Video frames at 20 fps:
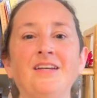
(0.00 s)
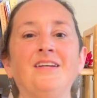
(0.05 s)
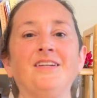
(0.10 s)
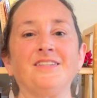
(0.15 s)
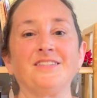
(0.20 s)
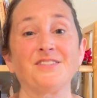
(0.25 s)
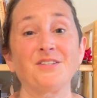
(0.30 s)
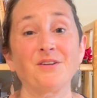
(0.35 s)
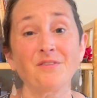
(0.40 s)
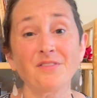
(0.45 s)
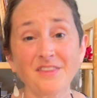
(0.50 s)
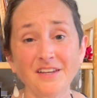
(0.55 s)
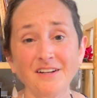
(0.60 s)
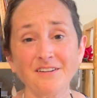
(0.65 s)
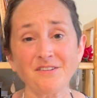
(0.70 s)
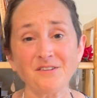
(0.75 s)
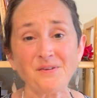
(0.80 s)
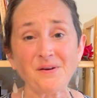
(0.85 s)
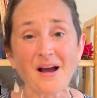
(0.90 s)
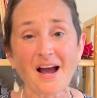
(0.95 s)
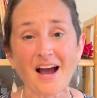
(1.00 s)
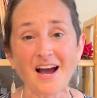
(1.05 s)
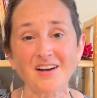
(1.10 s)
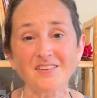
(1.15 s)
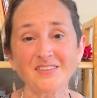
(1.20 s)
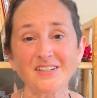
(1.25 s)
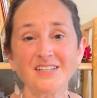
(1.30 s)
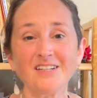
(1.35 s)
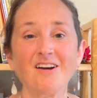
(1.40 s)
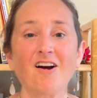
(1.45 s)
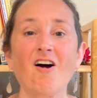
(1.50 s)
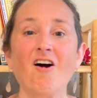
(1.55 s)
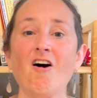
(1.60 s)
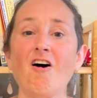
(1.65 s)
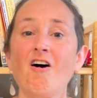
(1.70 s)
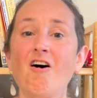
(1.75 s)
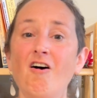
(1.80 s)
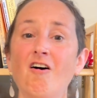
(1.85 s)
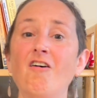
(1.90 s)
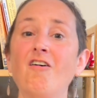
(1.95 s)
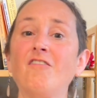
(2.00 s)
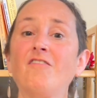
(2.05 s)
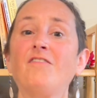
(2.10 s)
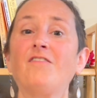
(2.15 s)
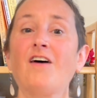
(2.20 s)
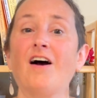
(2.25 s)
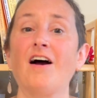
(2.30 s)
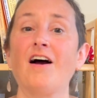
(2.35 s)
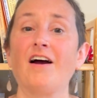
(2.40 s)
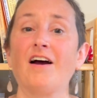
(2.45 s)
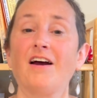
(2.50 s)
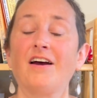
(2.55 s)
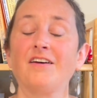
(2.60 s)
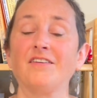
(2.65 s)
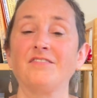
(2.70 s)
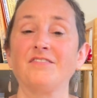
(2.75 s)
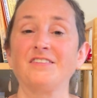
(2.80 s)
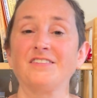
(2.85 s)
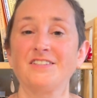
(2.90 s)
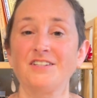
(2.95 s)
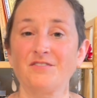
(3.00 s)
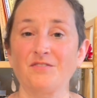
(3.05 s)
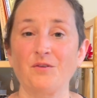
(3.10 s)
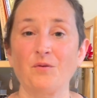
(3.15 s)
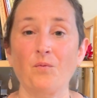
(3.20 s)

So there you have it, all 5 different